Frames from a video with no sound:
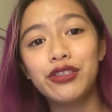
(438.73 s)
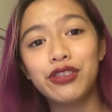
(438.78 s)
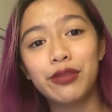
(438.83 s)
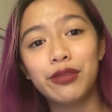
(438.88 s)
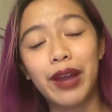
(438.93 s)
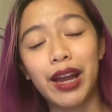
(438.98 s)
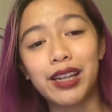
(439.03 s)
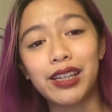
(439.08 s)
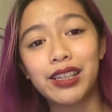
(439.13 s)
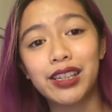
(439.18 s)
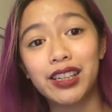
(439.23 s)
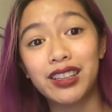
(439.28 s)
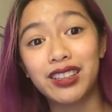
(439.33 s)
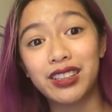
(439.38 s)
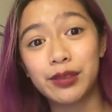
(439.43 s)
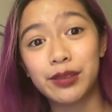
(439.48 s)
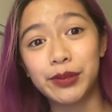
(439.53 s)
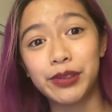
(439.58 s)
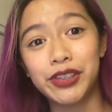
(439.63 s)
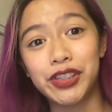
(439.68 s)
traumatic
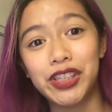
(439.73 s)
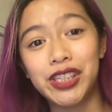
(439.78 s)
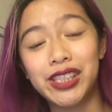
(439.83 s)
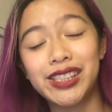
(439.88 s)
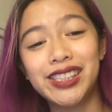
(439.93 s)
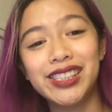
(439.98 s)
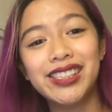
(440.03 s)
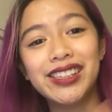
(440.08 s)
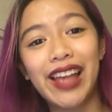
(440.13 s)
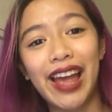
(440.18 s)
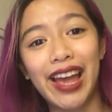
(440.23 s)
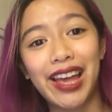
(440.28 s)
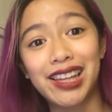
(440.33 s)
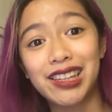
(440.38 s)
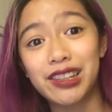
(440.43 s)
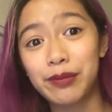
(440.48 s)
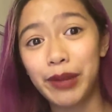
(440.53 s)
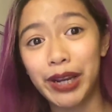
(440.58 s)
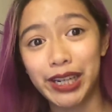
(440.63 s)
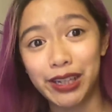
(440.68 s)
experiences
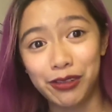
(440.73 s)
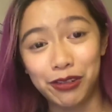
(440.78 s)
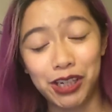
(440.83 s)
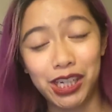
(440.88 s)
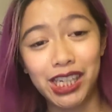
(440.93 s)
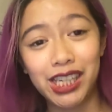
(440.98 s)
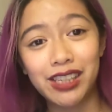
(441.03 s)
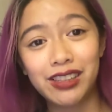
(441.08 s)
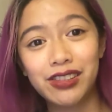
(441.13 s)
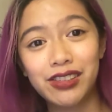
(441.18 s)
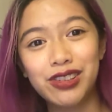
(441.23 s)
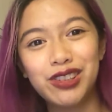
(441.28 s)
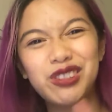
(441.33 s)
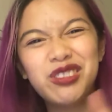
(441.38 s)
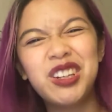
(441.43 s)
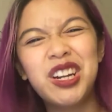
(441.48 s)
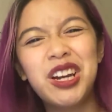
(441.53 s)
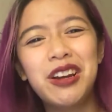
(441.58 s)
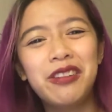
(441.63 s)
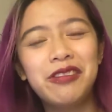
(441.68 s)
as minorities
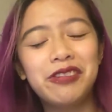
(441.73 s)
do